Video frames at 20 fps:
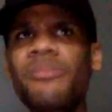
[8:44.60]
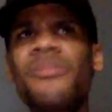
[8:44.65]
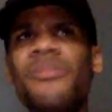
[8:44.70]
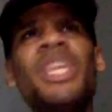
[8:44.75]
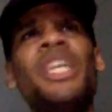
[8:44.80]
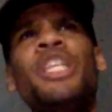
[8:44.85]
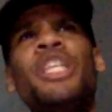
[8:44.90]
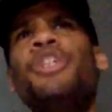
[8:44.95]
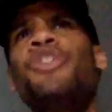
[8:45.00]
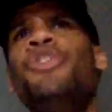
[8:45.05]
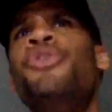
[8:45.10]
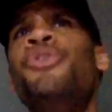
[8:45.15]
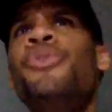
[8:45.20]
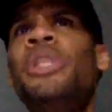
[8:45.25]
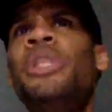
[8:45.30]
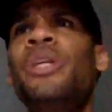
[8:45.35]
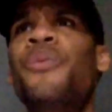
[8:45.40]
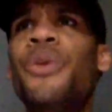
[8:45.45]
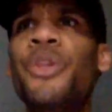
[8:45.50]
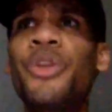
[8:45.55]
it is
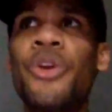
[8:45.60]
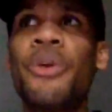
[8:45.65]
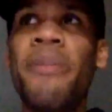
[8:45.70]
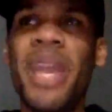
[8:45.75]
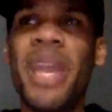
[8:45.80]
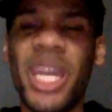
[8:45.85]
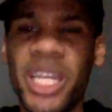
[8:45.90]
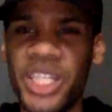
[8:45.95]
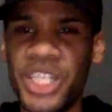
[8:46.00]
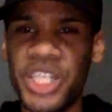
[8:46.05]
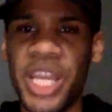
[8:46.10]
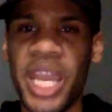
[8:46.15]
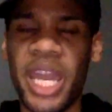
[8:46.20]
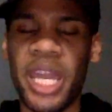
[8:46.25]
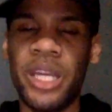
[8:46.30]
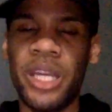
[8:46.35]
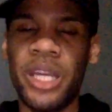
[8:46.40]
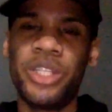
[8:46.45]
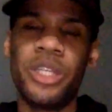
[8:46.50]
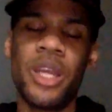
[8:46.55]
truly when you're making a
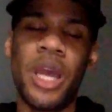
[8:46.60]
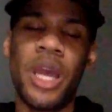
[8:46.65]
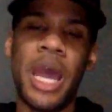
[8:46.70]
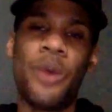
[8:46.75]
change,